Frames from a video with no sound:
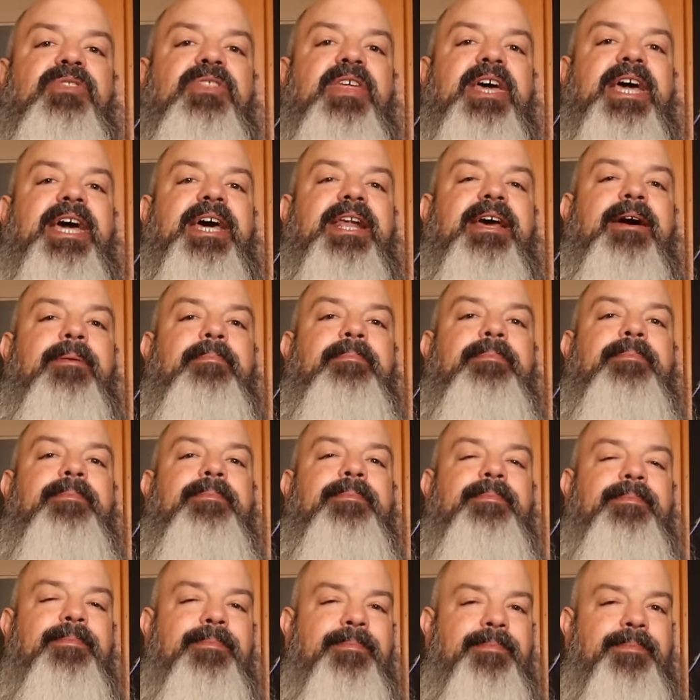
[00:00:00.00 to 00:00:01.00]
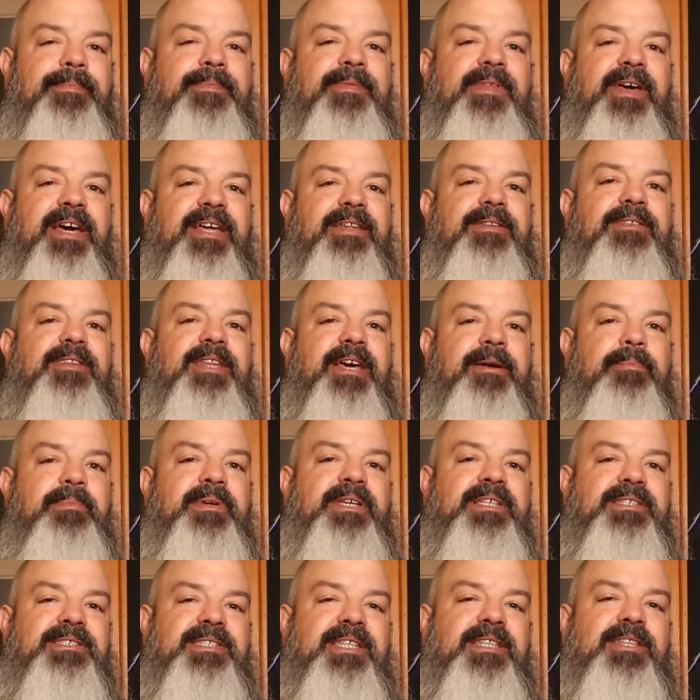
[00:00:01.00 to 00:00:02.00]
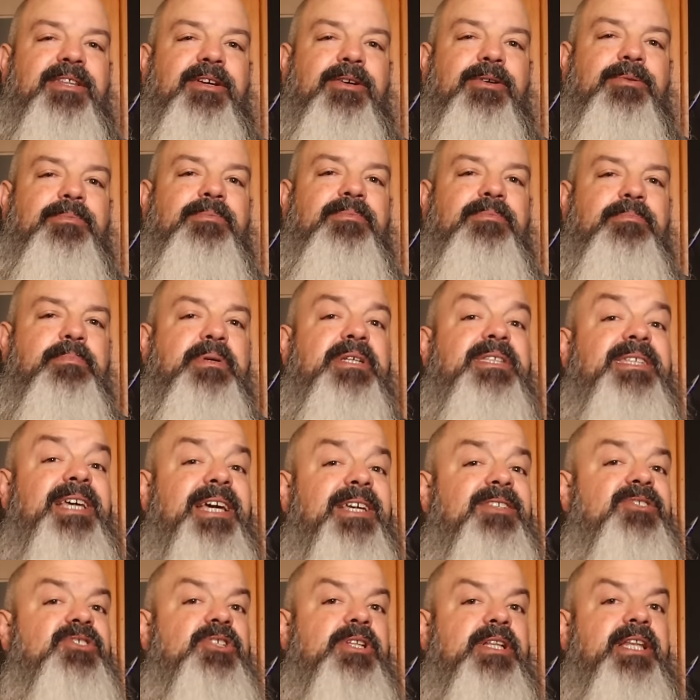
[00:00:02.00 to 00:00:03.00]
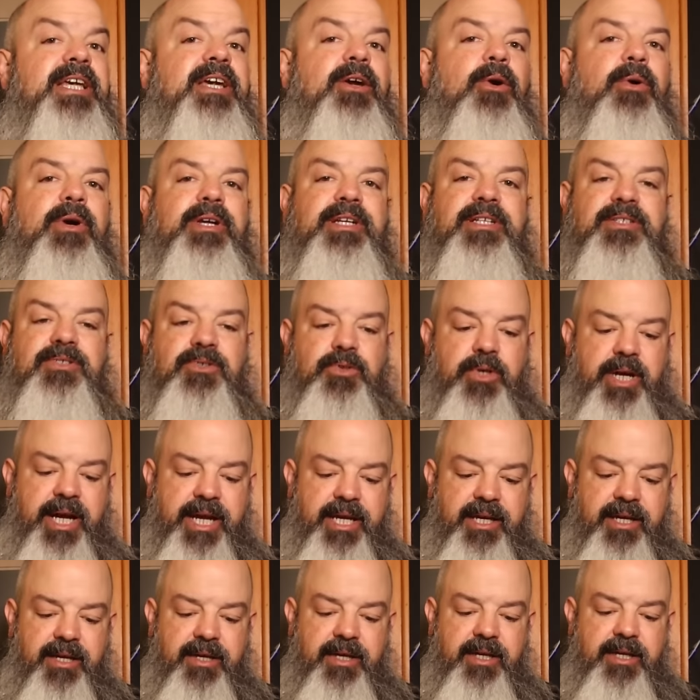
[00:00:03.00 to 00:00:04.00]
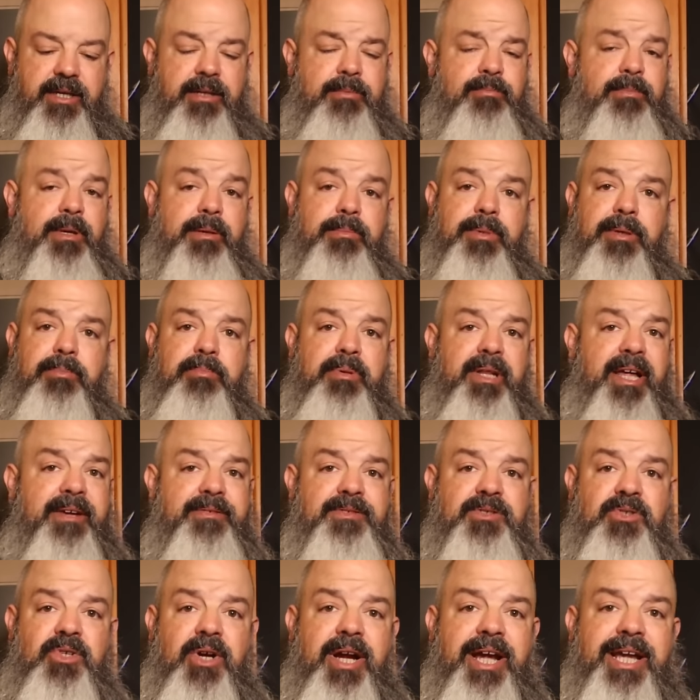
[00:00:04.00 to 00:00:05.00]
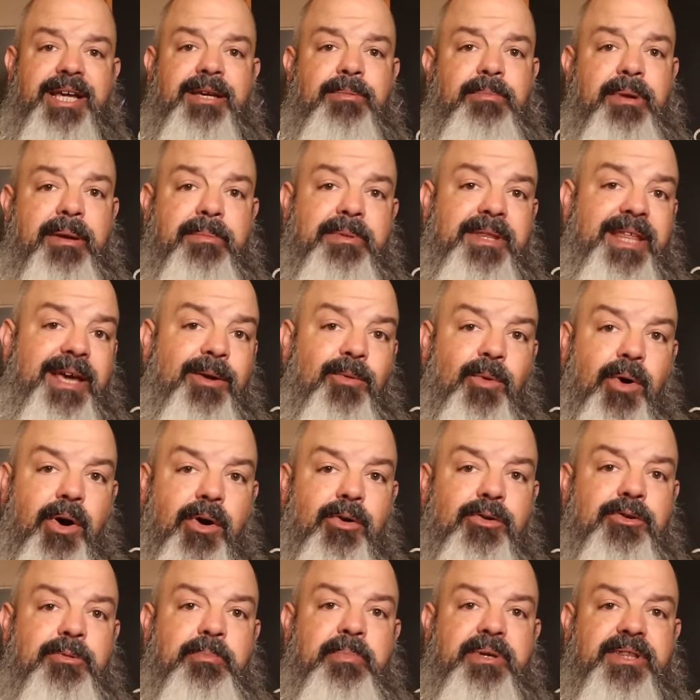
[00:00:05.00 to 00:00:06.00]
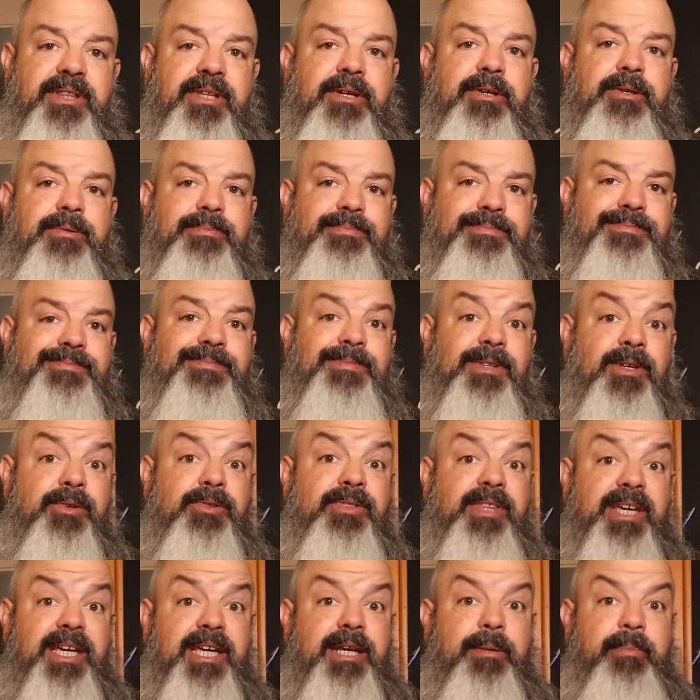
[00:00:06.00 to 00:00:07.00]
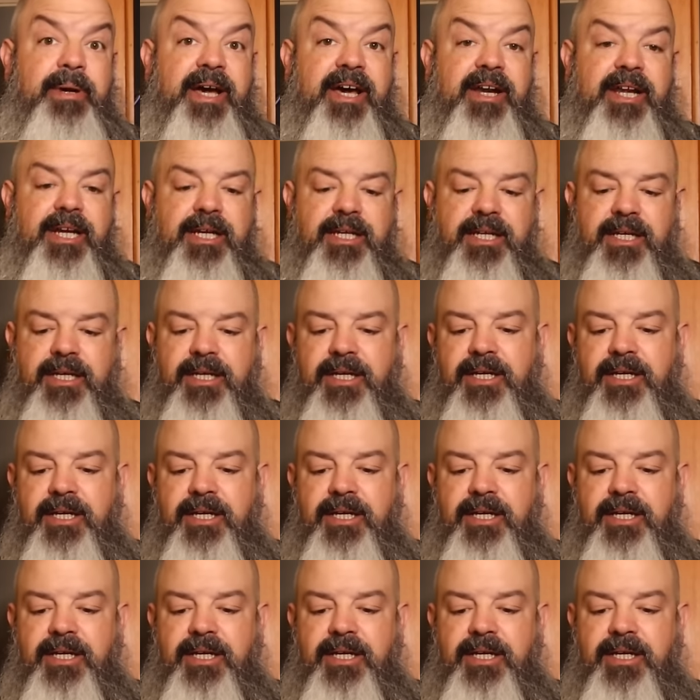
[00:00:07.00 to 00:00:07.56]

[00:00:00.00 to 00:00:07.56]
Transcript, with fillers: with the head up. That that means that they're potentially going to strike, maybe bluff strike, maybe they won't, but they're they're thinking about it.